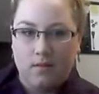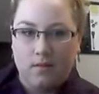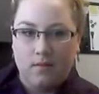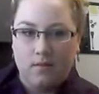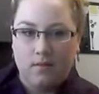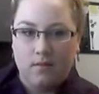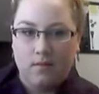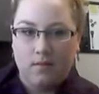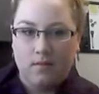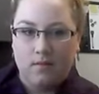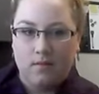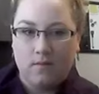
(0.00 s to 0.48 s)

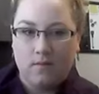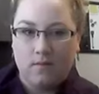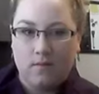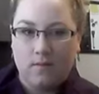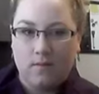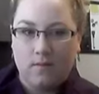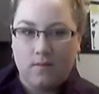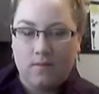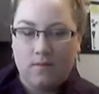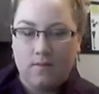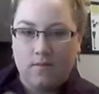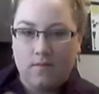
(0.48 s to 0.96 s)

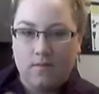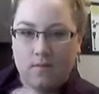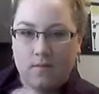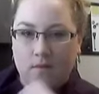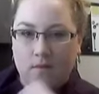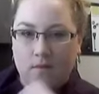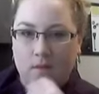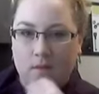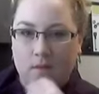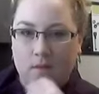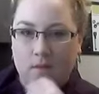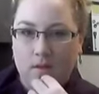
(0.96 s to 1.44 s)

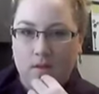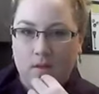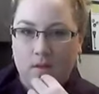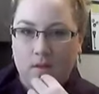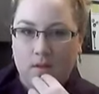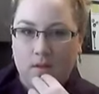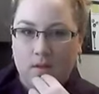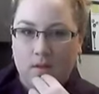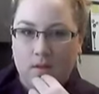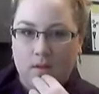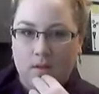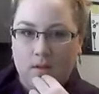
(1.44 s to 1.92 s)

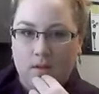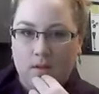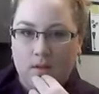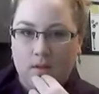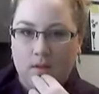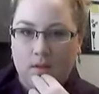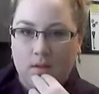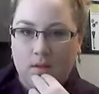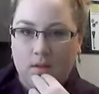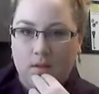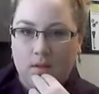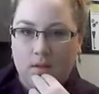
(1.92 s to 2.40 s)

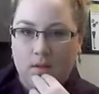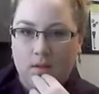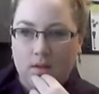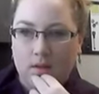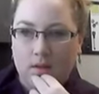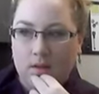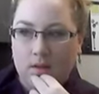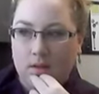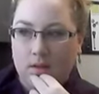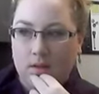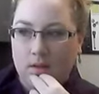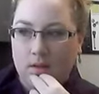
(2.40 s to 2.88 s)

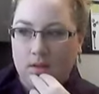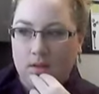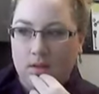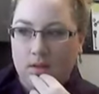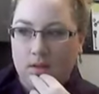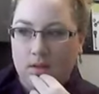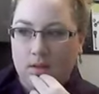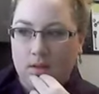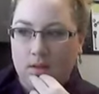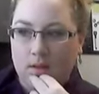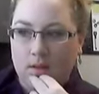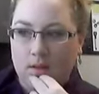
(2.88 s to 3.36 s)

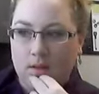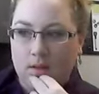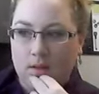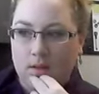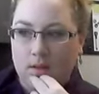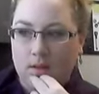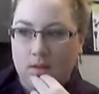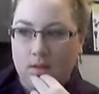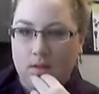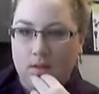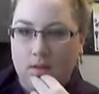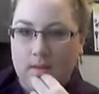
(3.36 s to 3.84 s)

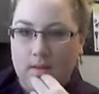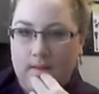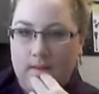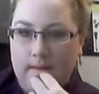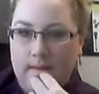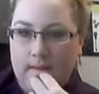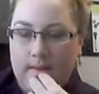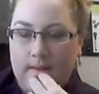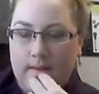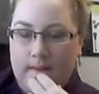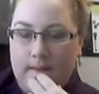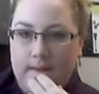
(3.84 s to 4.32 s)

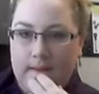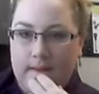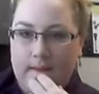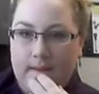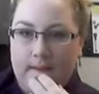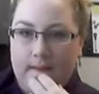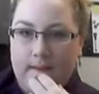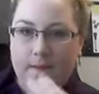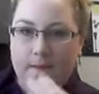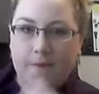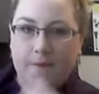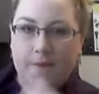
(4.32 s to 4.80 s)

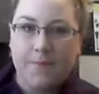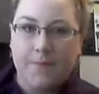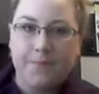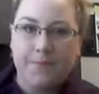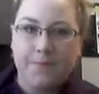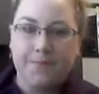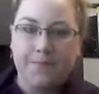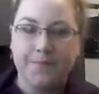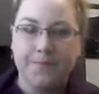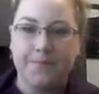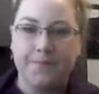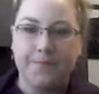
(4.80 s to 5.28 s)

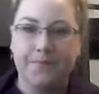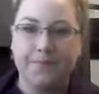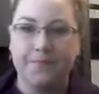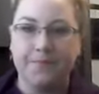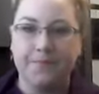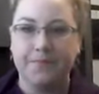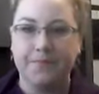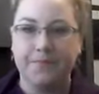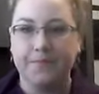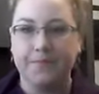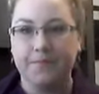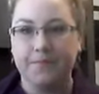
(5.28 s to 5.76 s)

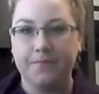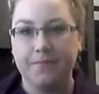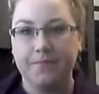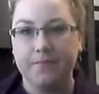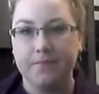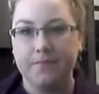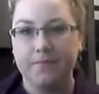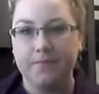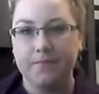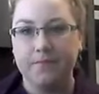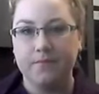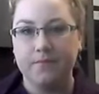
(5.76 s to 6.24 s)

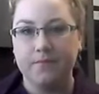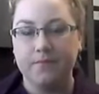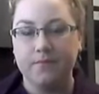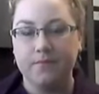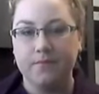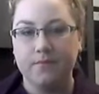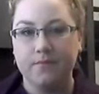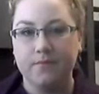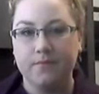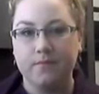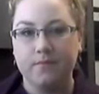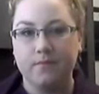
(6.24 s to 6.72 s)

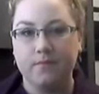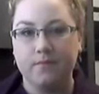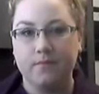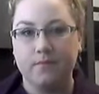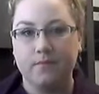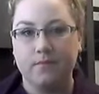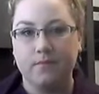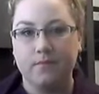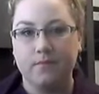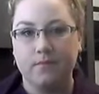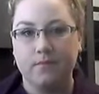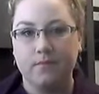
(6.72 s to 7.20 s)

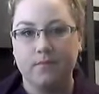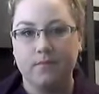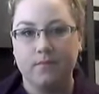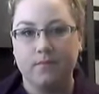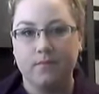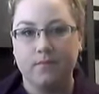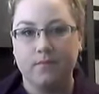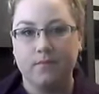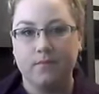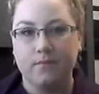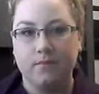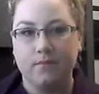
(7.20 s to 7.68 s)

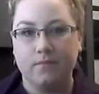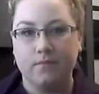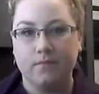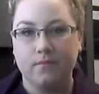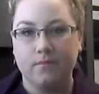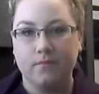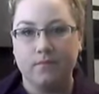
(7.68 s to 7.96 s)
(not speaking)